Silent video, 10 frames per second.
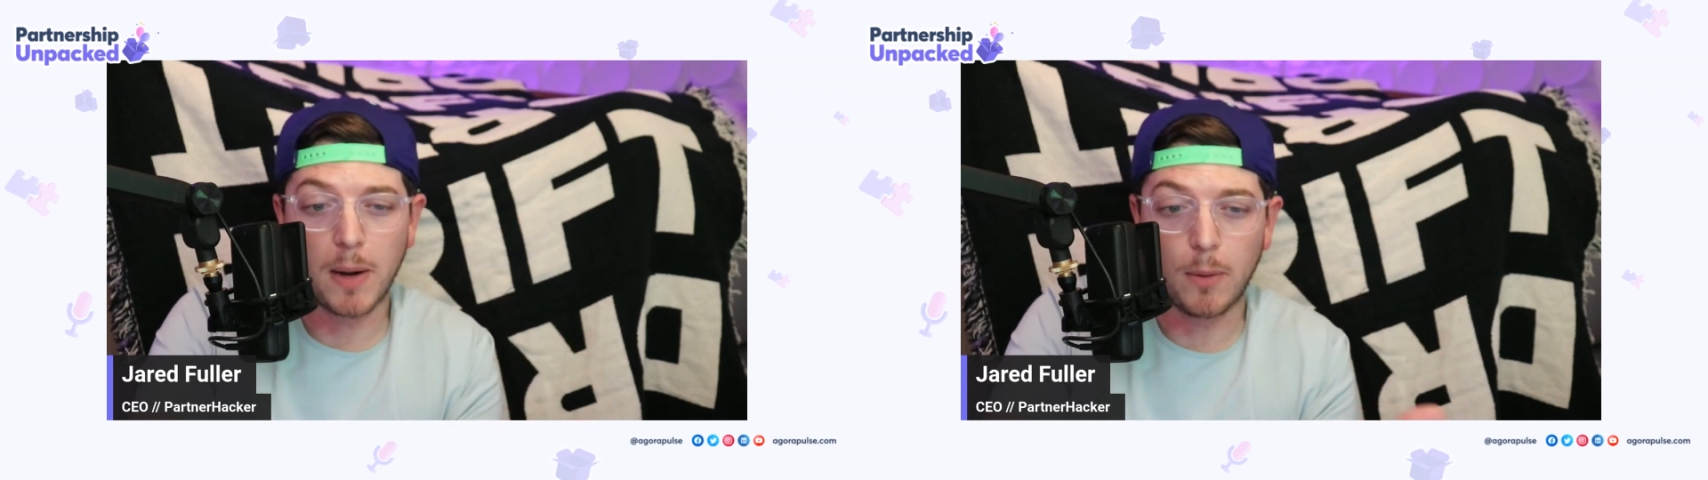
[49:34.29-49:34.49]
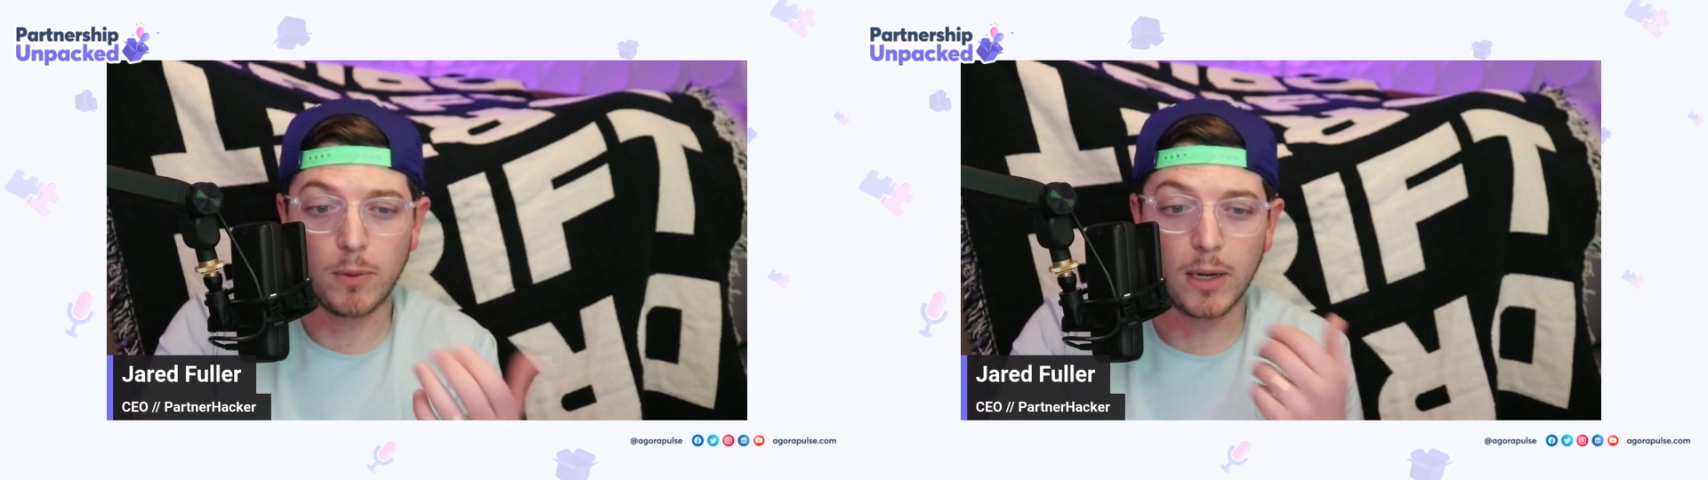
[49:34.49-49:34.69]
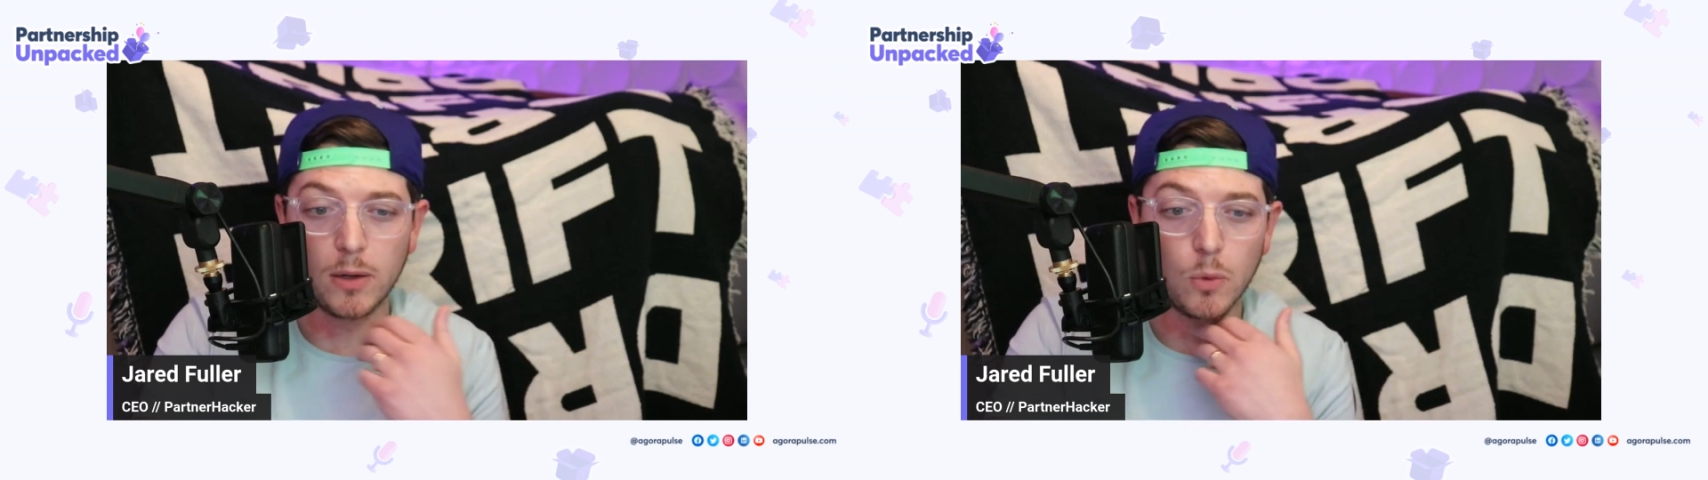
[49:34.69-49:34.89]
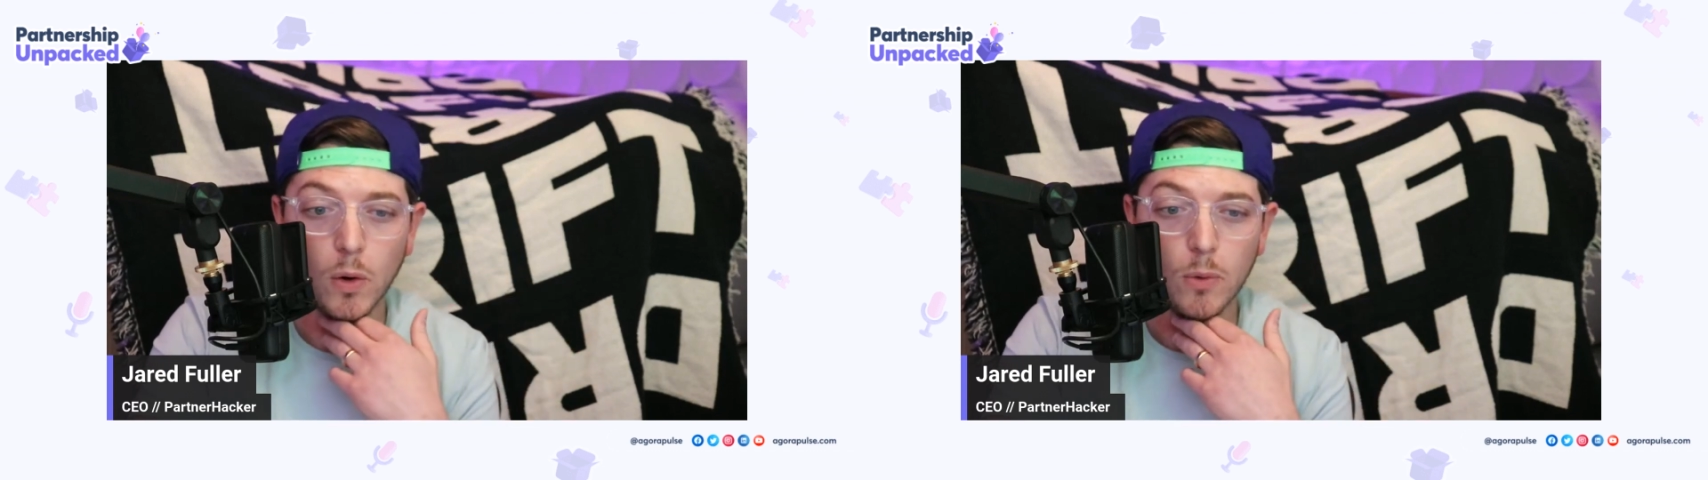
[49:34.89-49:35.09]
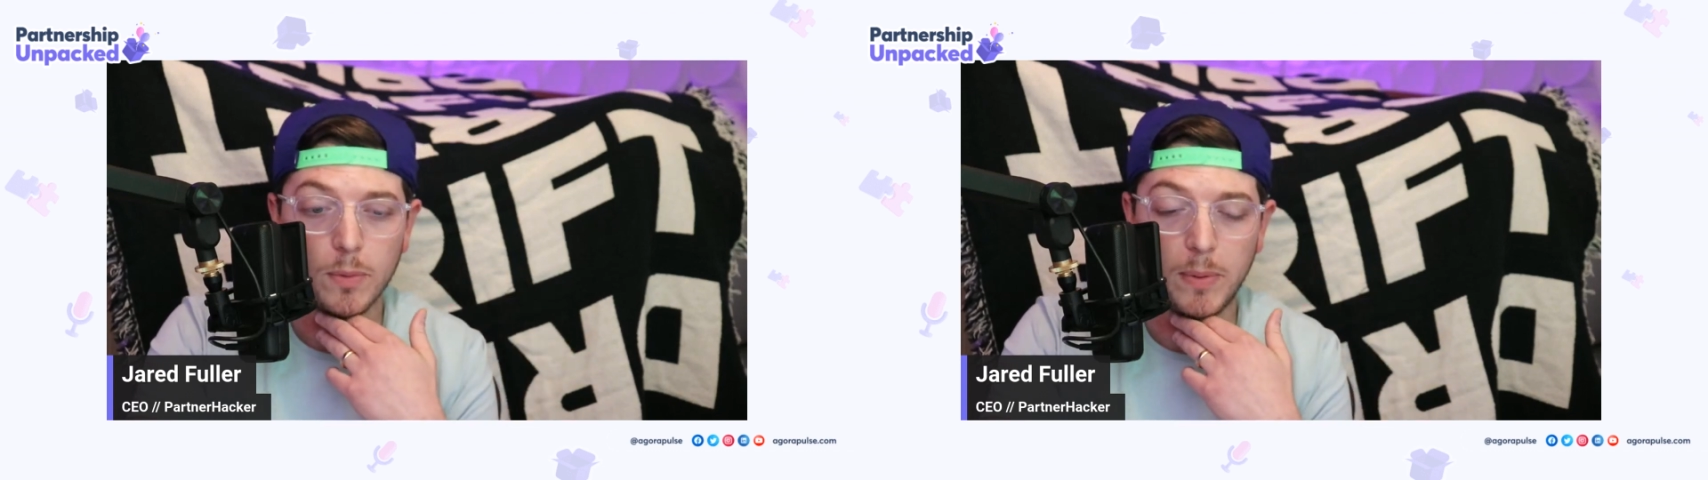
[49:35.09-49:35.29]
getting to
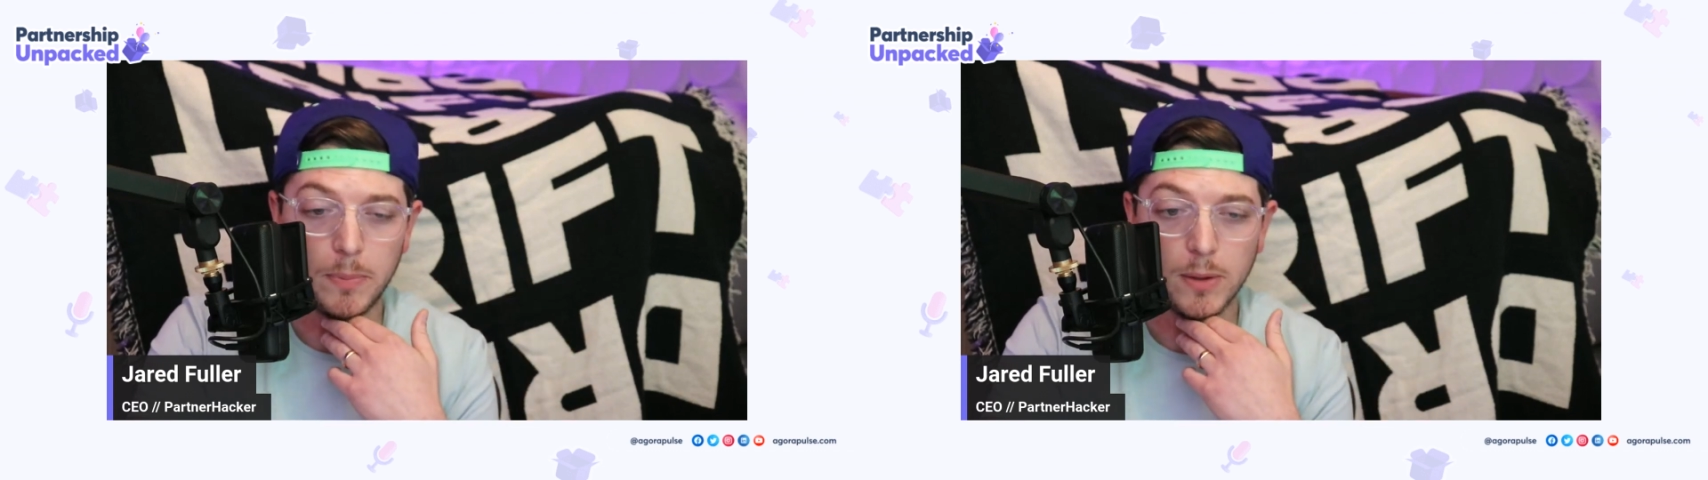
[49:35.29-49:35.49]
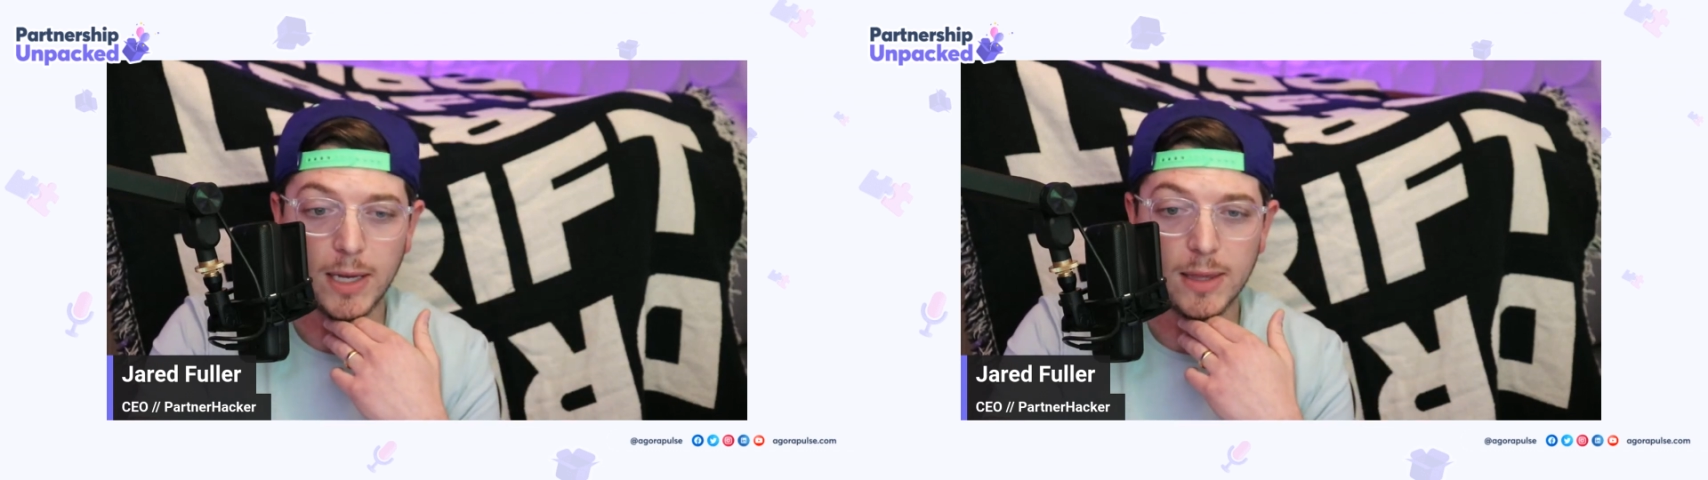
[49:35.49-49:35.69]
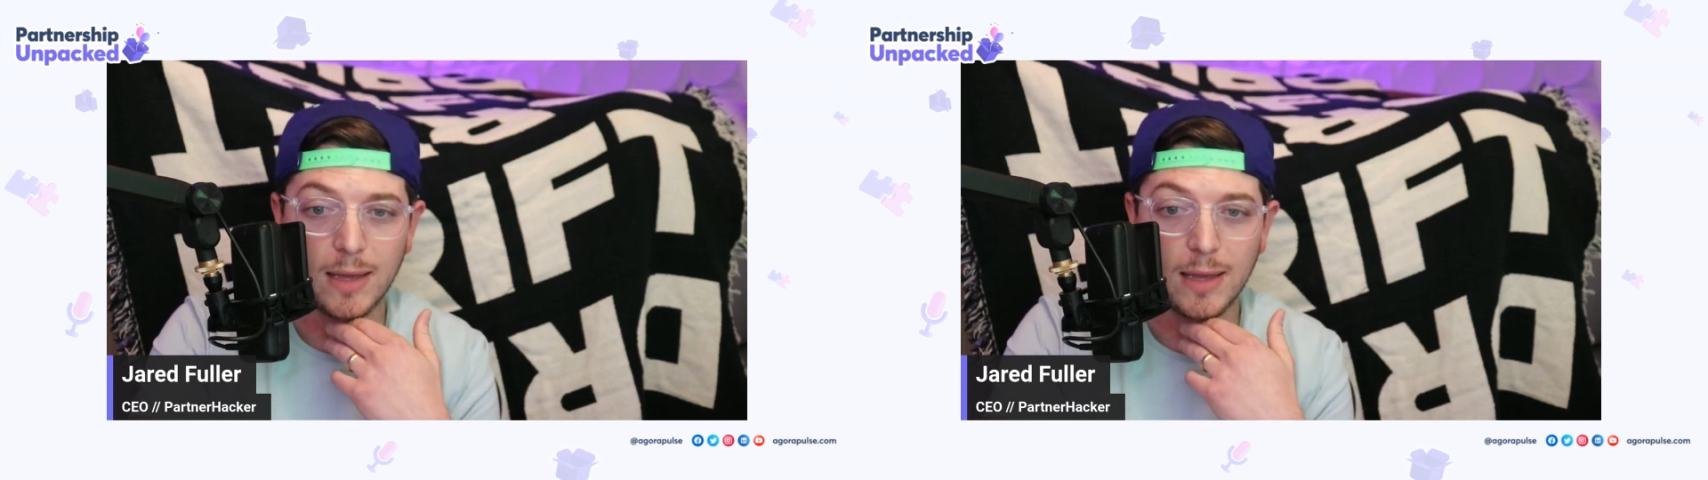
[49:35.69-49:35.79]
work with people like that.